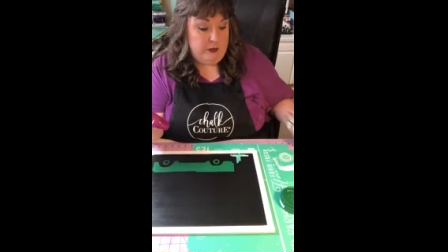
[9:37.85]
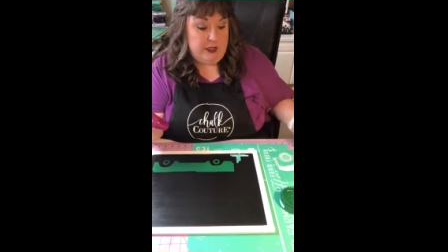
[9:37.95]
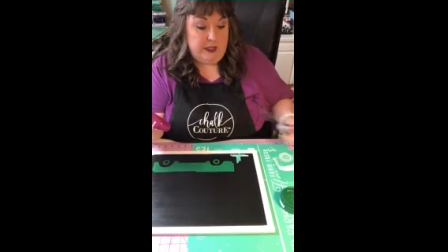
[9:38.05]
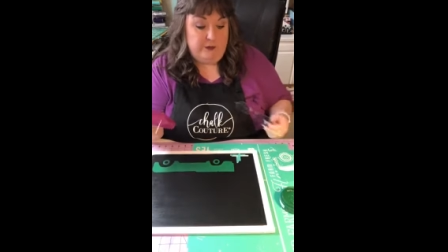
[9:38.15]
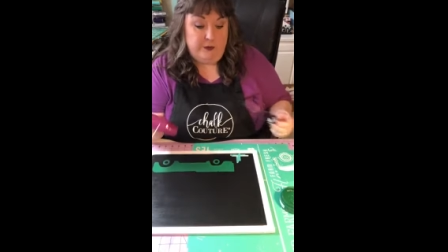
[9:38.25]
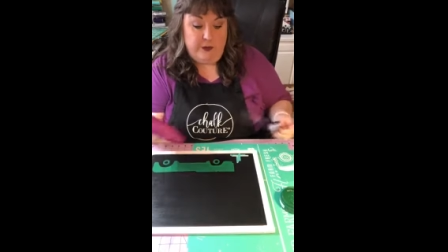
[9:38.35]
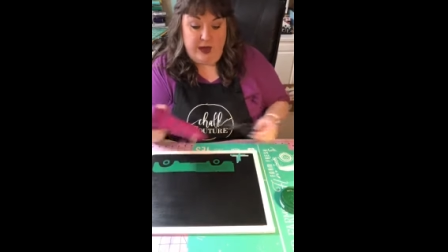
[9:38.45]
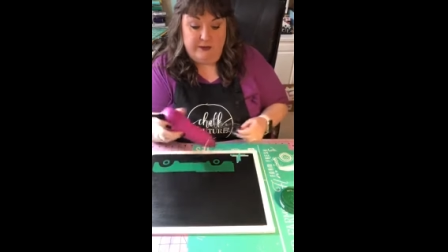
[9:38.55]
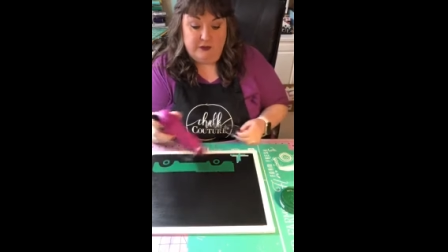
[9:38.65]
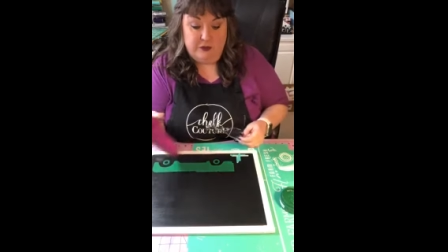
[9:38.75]
Like if you
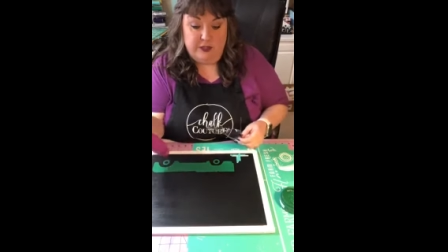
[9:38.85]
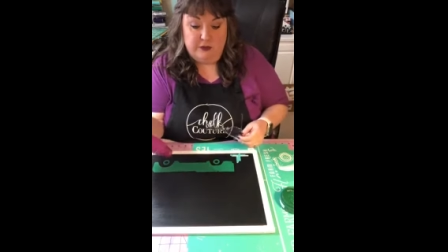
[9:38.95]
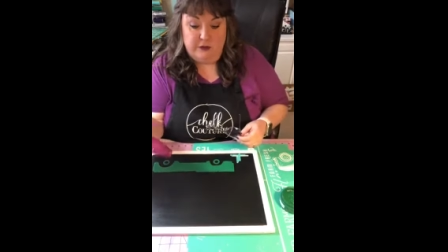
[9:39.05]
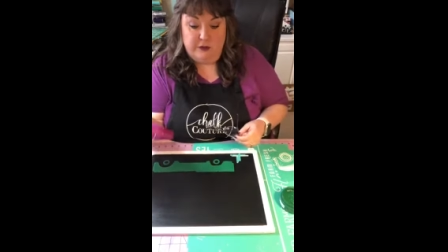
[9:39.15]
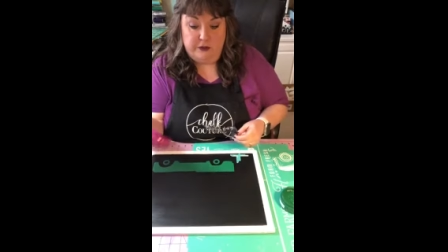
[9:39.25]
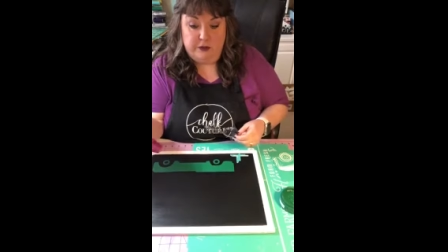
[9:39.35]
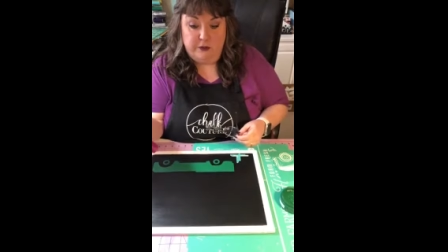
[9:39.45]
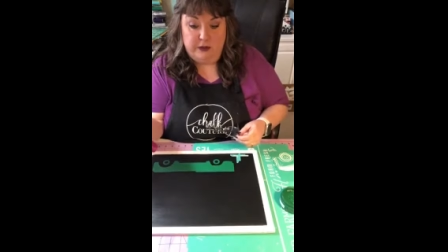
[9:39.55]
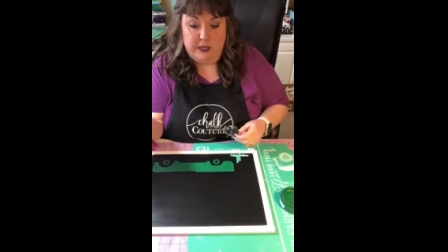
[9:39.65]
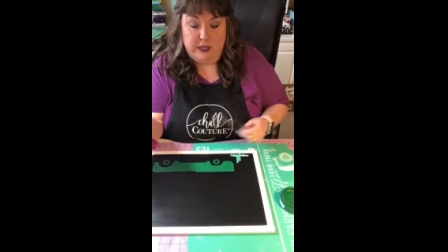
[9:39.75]
have a transfer, you're
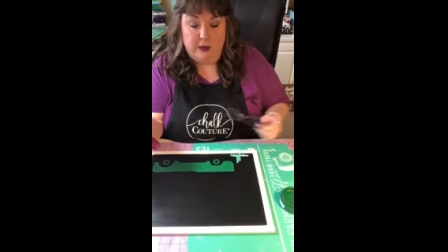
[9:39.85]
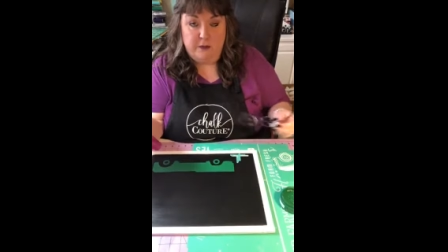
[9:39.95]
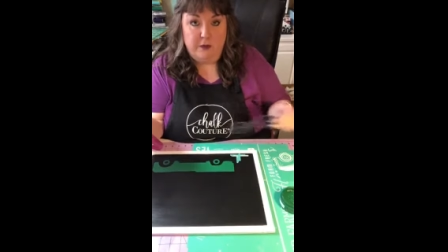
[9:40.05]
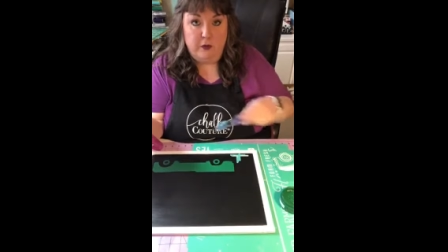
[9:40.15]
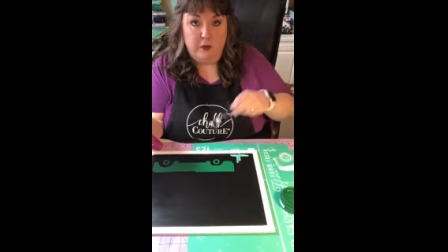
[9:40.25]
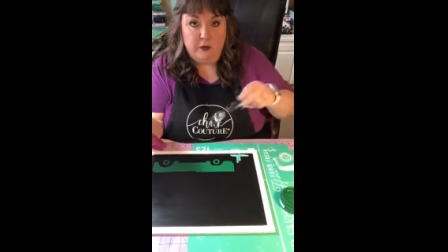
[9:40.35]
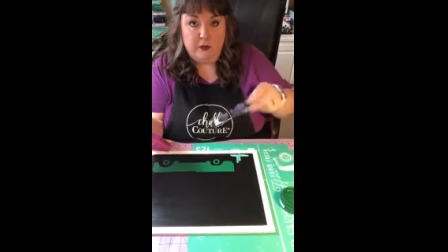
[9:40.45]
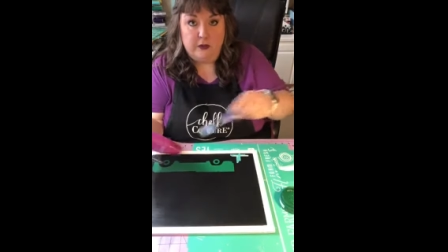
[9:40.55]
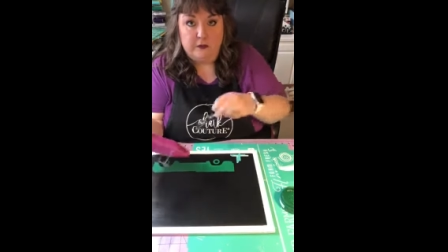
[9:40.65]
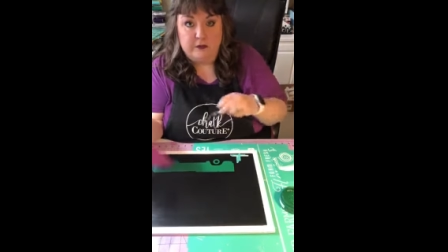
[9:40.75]
doing like a
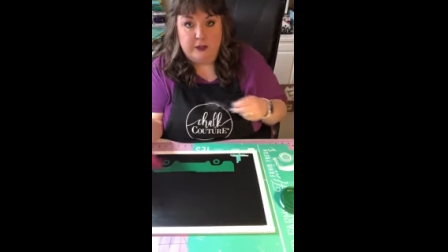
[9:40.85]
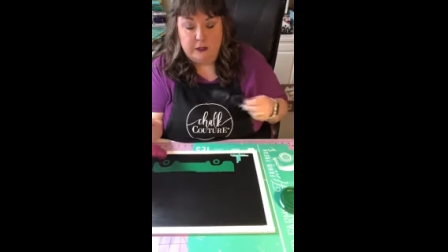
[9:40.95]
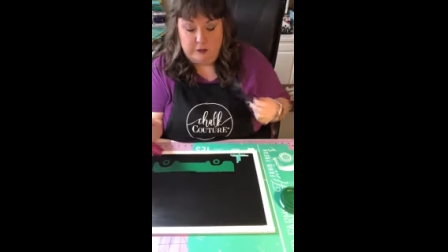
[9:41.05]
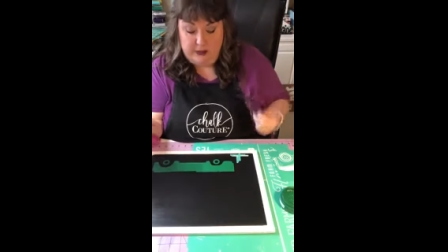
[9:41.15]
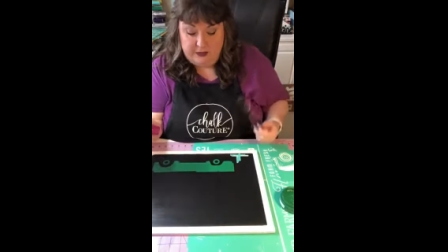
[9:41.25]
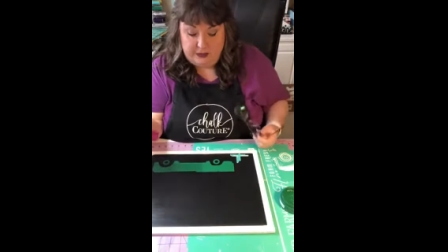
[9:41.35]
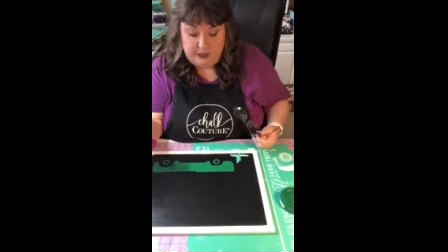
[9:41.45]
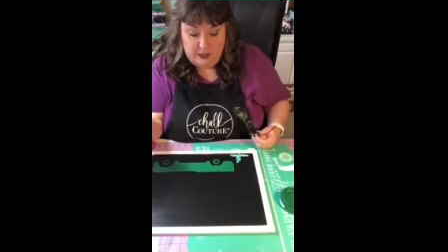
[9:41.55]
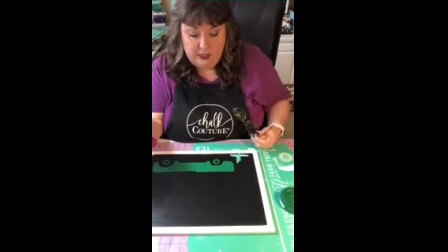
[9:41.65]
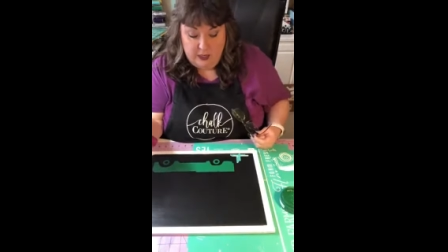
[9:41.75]
pull and peel method.